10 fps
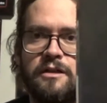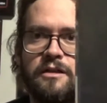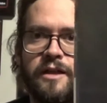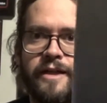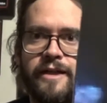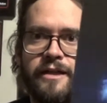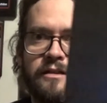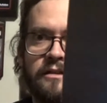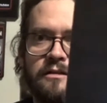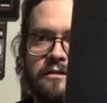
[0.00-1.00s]

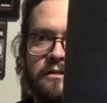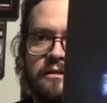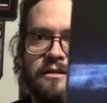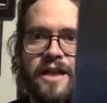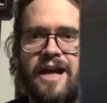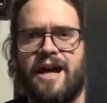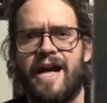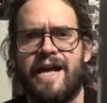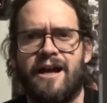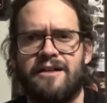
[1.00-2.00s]
And
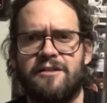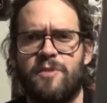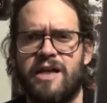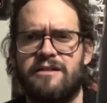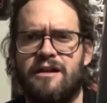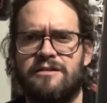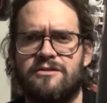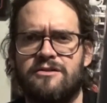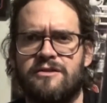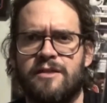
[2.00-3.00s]
yeah, I did buy Dr.
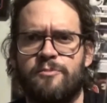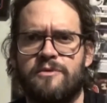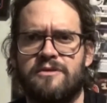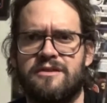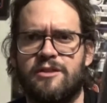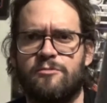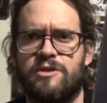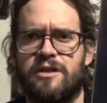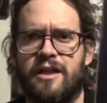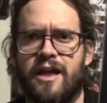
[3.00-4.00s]
Sleep
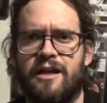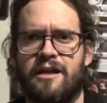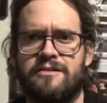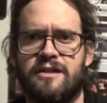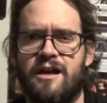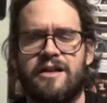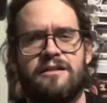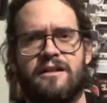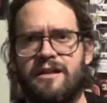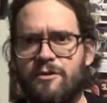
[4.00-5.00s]
Steelbook, and I saw it
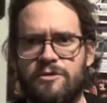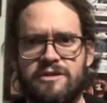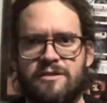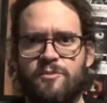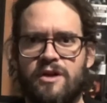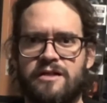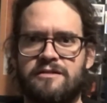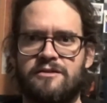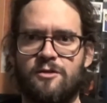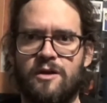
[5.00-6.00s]
and I wasn't
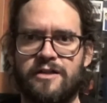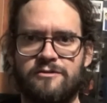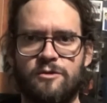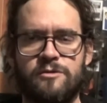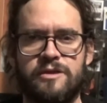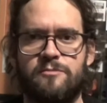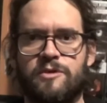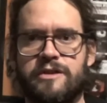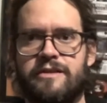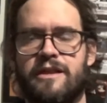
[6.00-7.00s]
impressed, so I sold it.
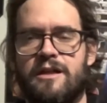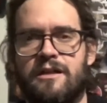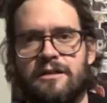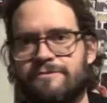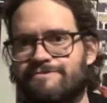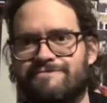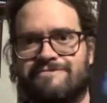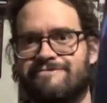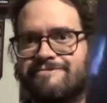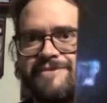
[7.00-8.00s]
But
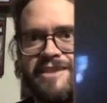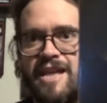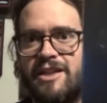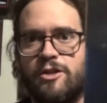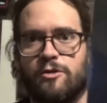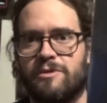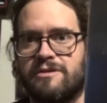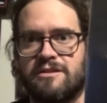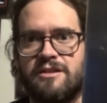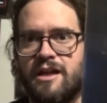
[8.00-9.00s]
Stanley Kubrick's
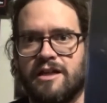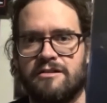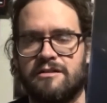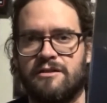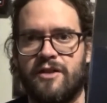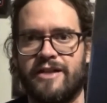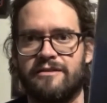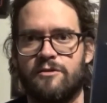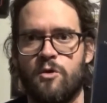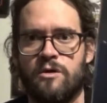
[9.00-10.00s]
The Shining, just classic horror.